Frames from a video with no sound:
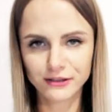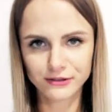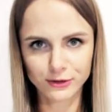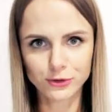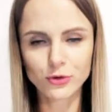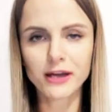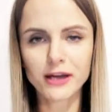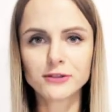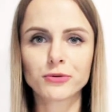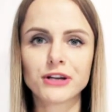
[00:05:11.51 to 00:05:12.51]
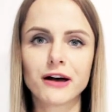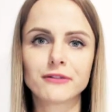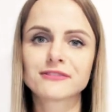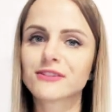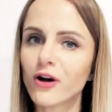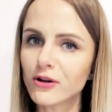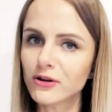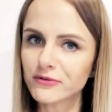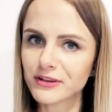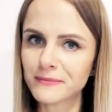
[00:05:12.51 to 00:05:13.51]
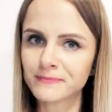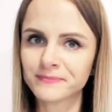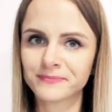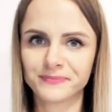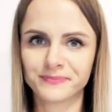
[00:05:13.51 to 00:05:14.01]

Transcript: so try to pronounce all of them.